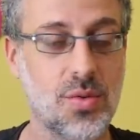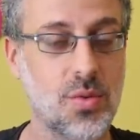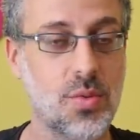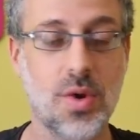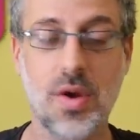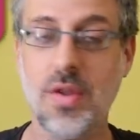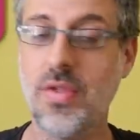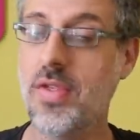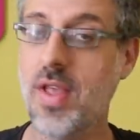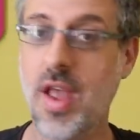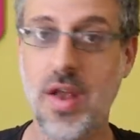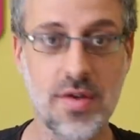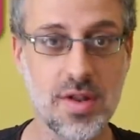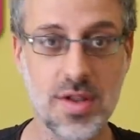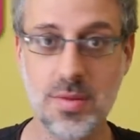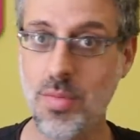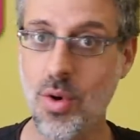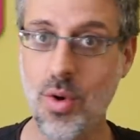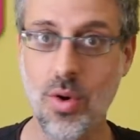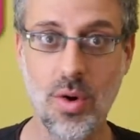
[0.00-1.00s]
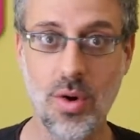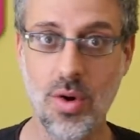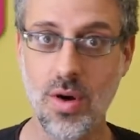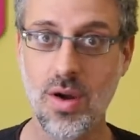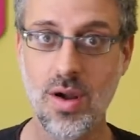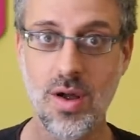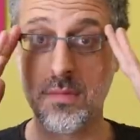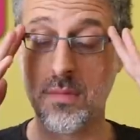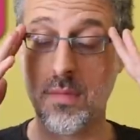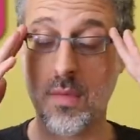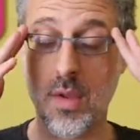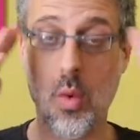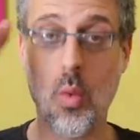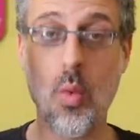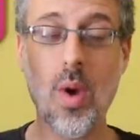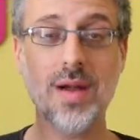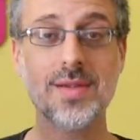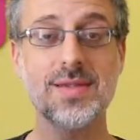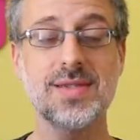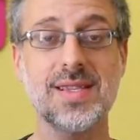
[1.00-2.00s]
weren't there anymore,
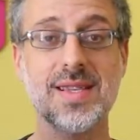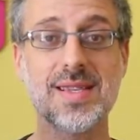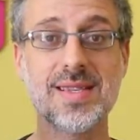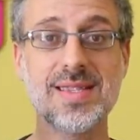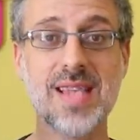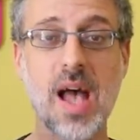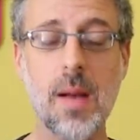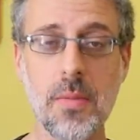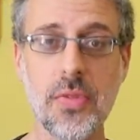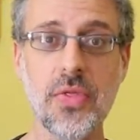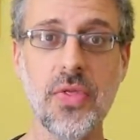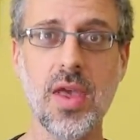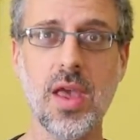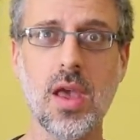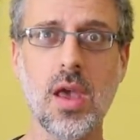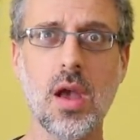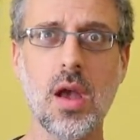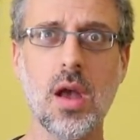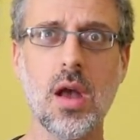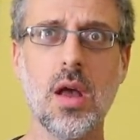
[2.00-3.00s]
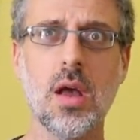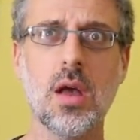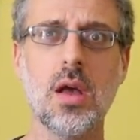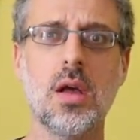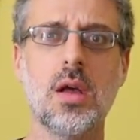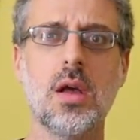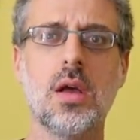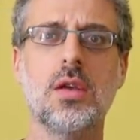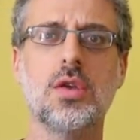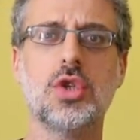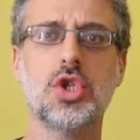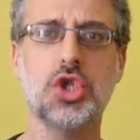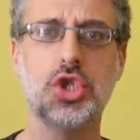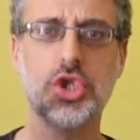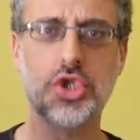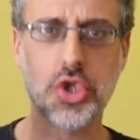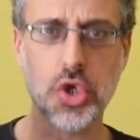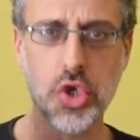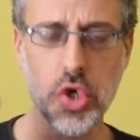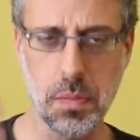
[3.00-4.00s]
once something
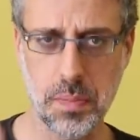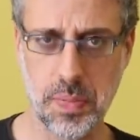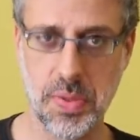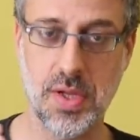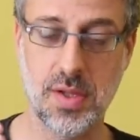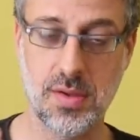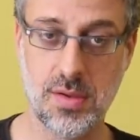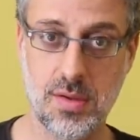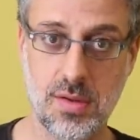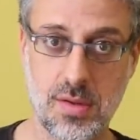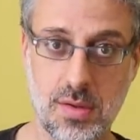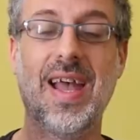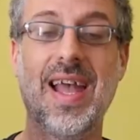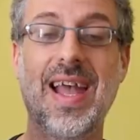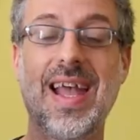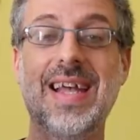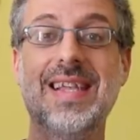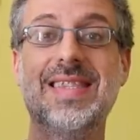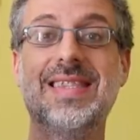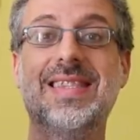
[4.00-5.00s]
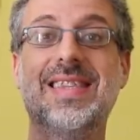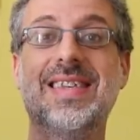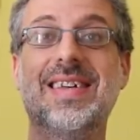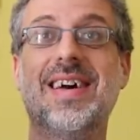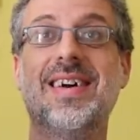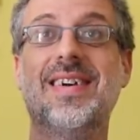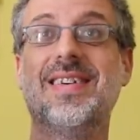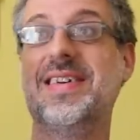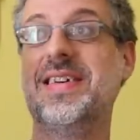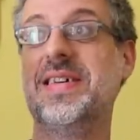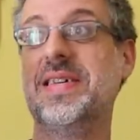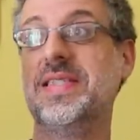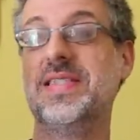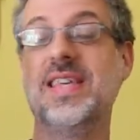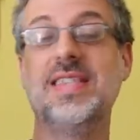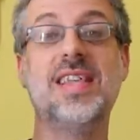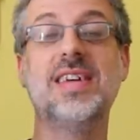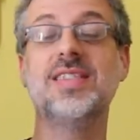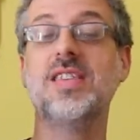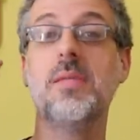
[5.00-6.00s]
stupid and
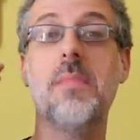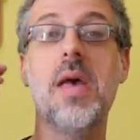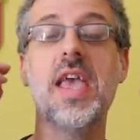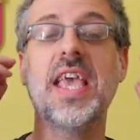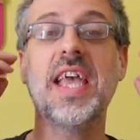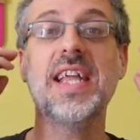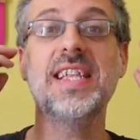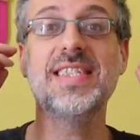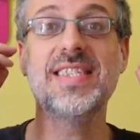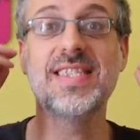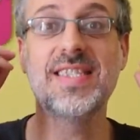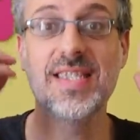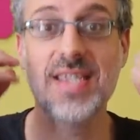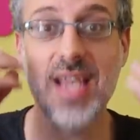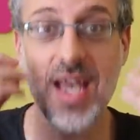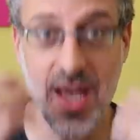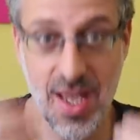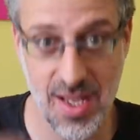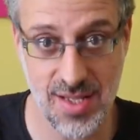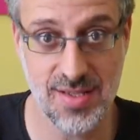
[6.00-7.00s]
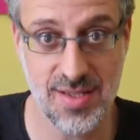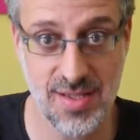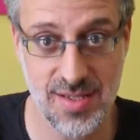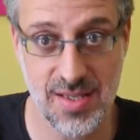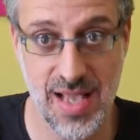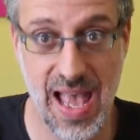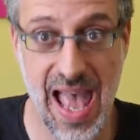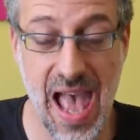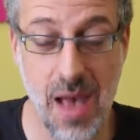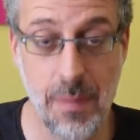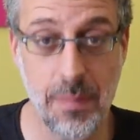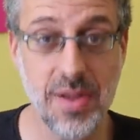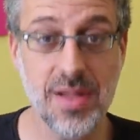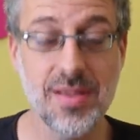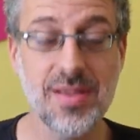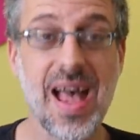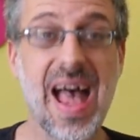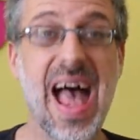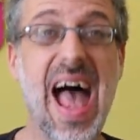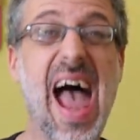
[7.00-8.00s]
that doesn't make any sense
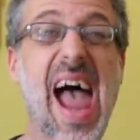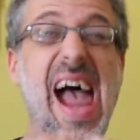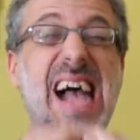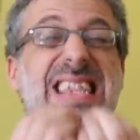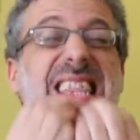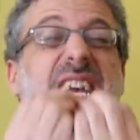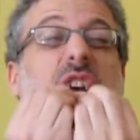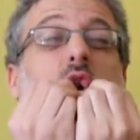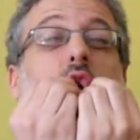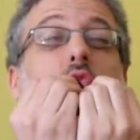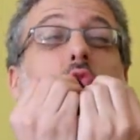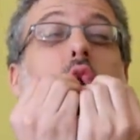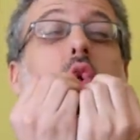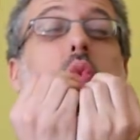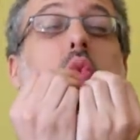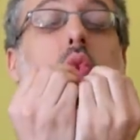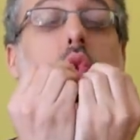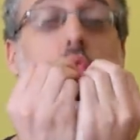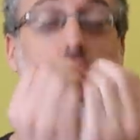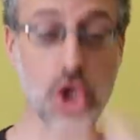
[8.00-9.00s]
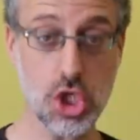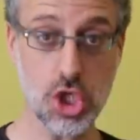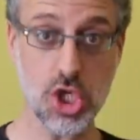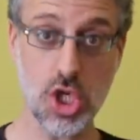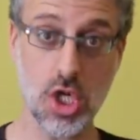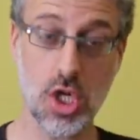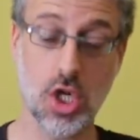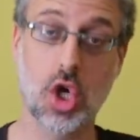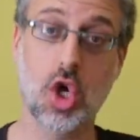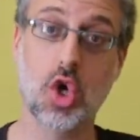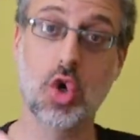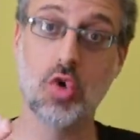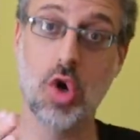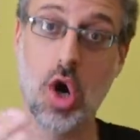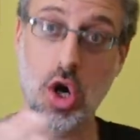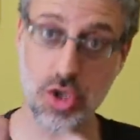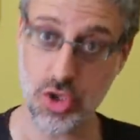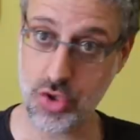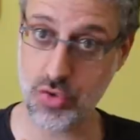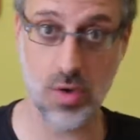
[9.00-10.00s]
happened at a crucial
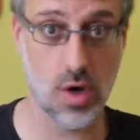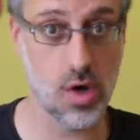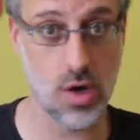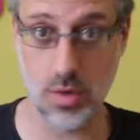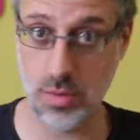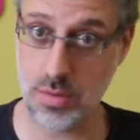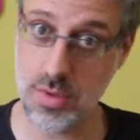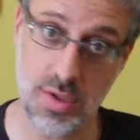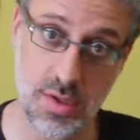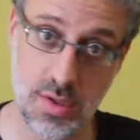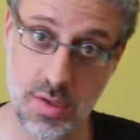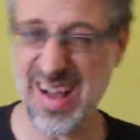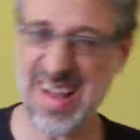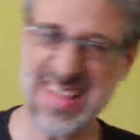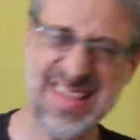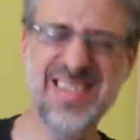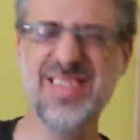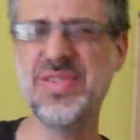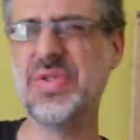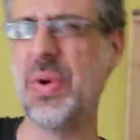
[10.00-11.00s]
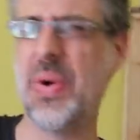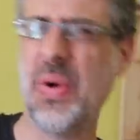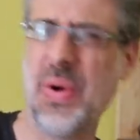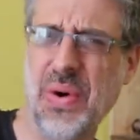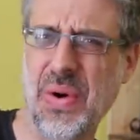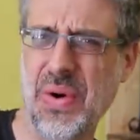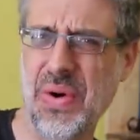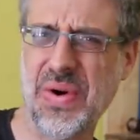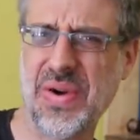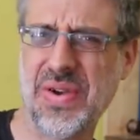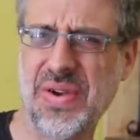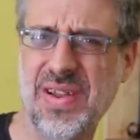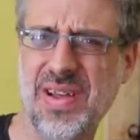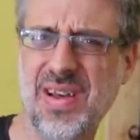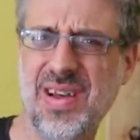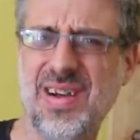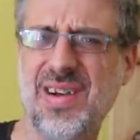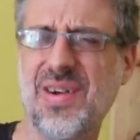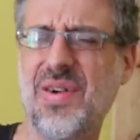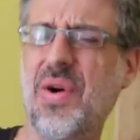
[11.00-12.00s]
crossroads, not in Dorne
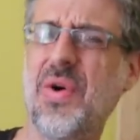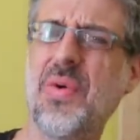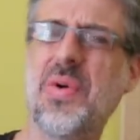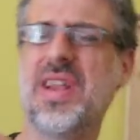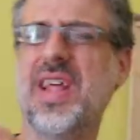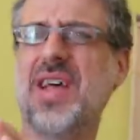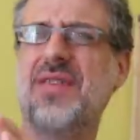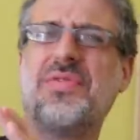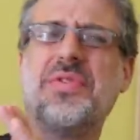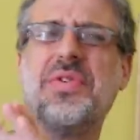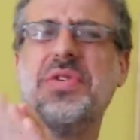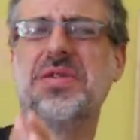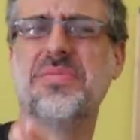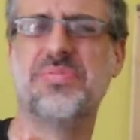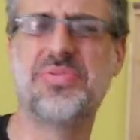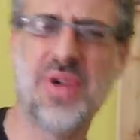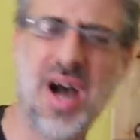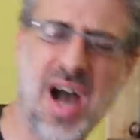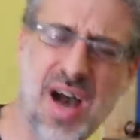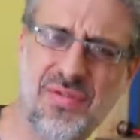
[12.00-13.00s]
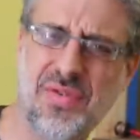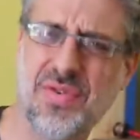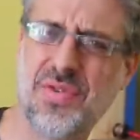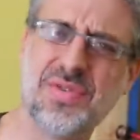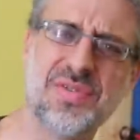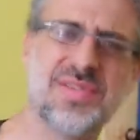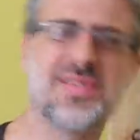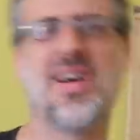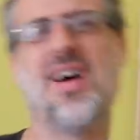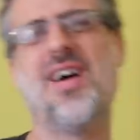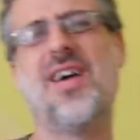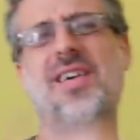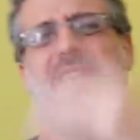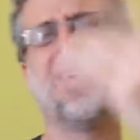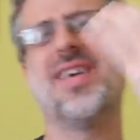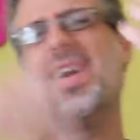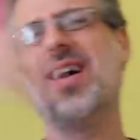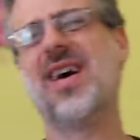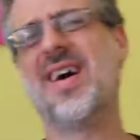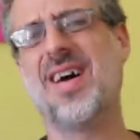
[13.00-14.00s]
or whatever, in Braavos,
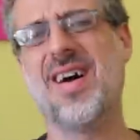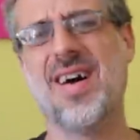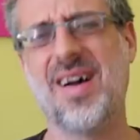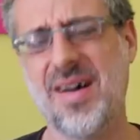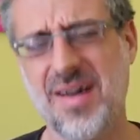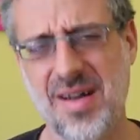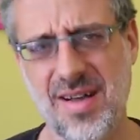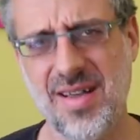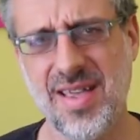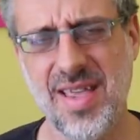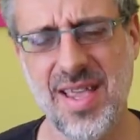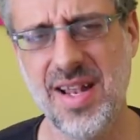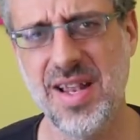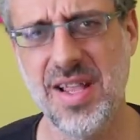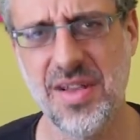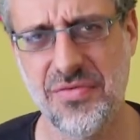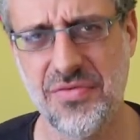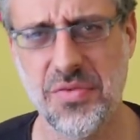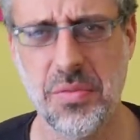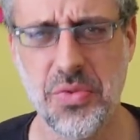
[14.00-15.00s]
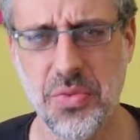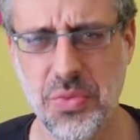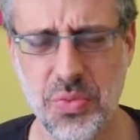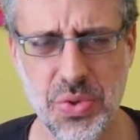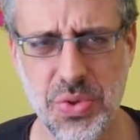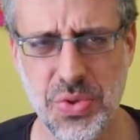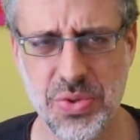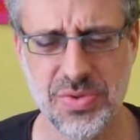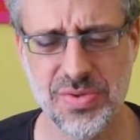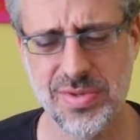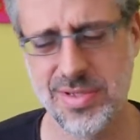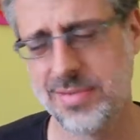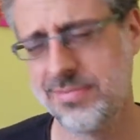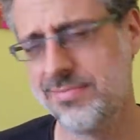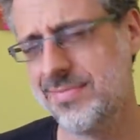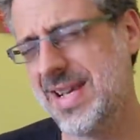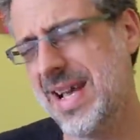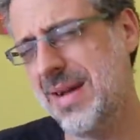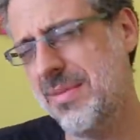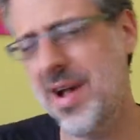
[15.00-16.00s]
Arya healing from the wounds.
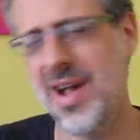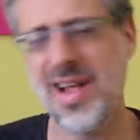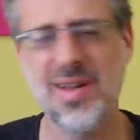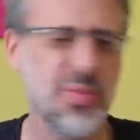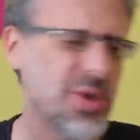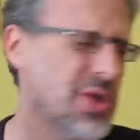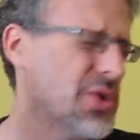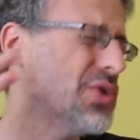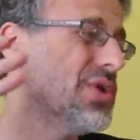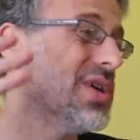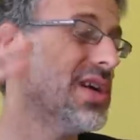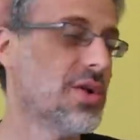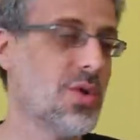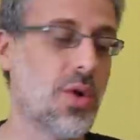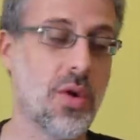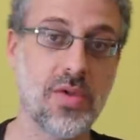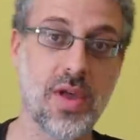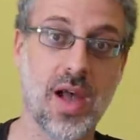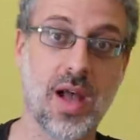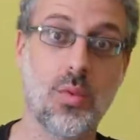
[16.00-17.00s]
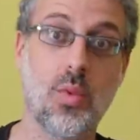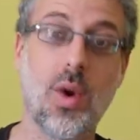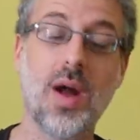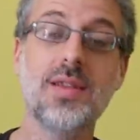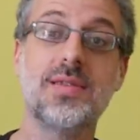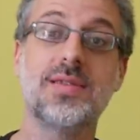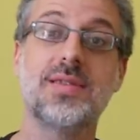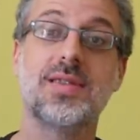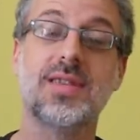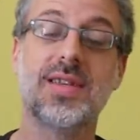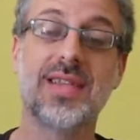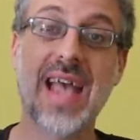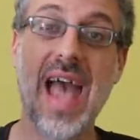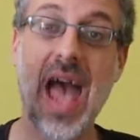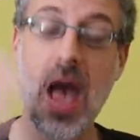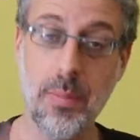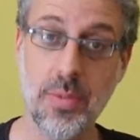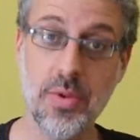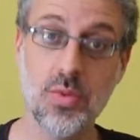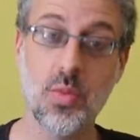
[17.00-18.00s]
Come on, we could ignore that. Once it
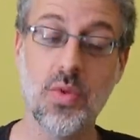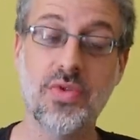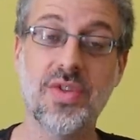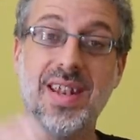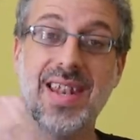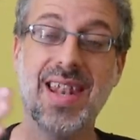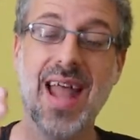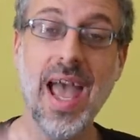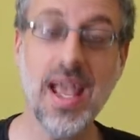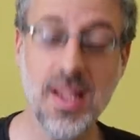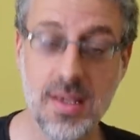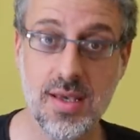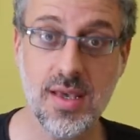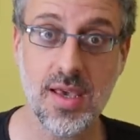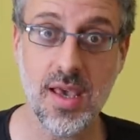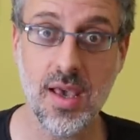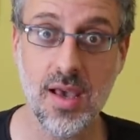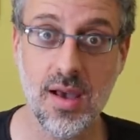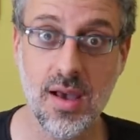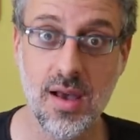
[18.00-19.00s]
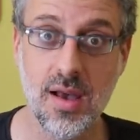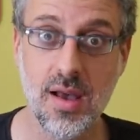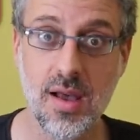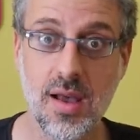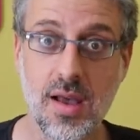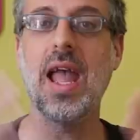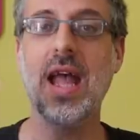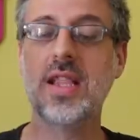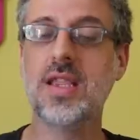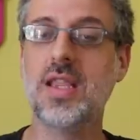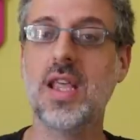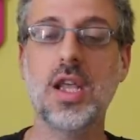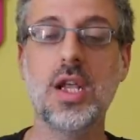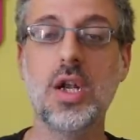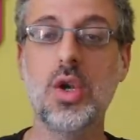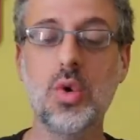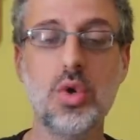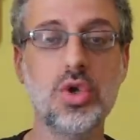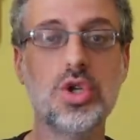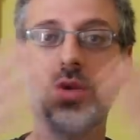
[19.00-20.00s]
happened with the Night King and the
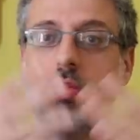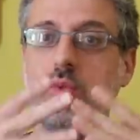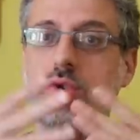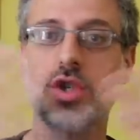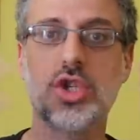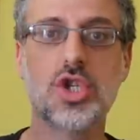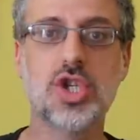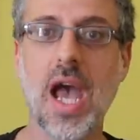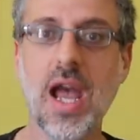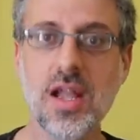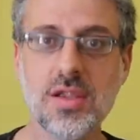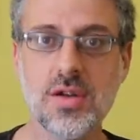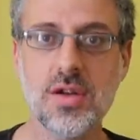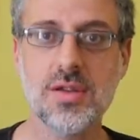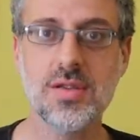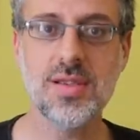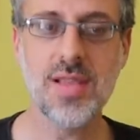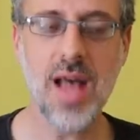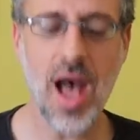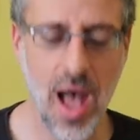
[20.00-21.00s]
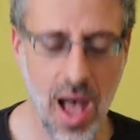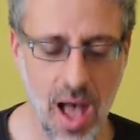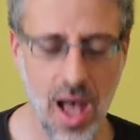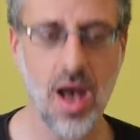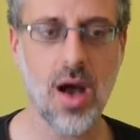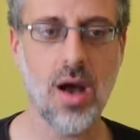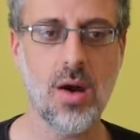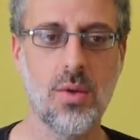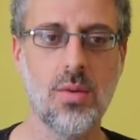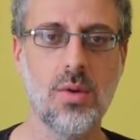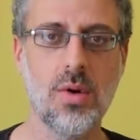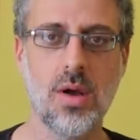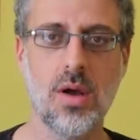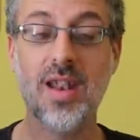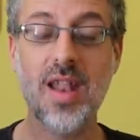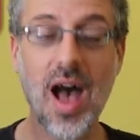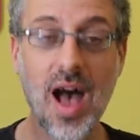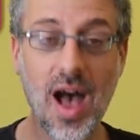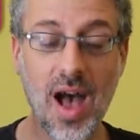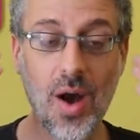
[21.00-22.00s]
illusion was shattered, now,
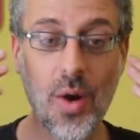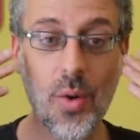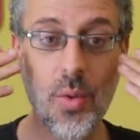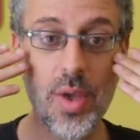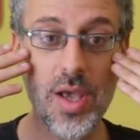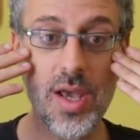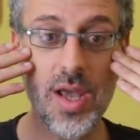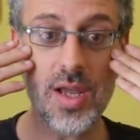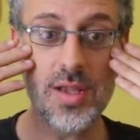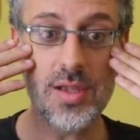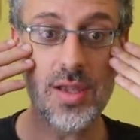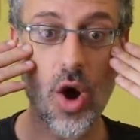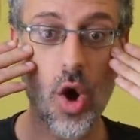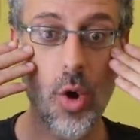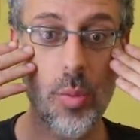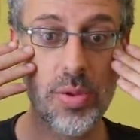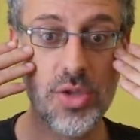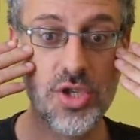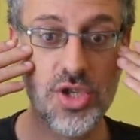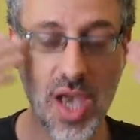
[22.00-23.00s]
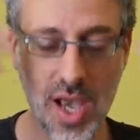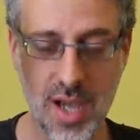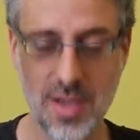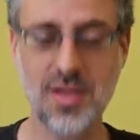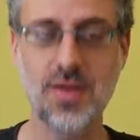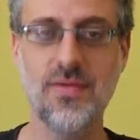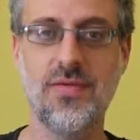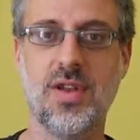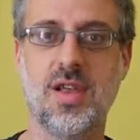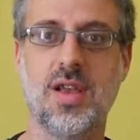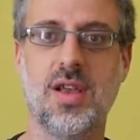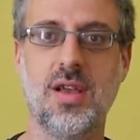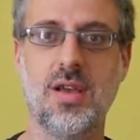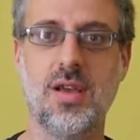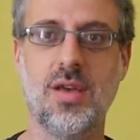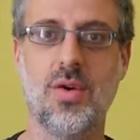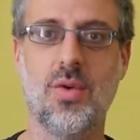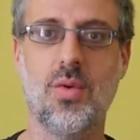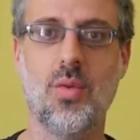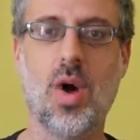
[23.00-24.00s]
now we can
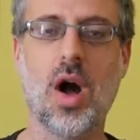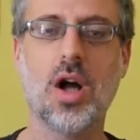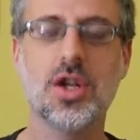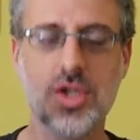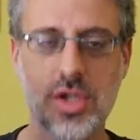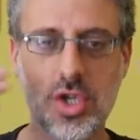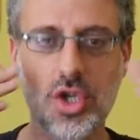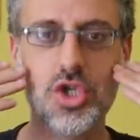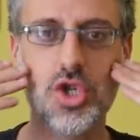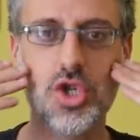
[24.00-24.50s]
objectively watch the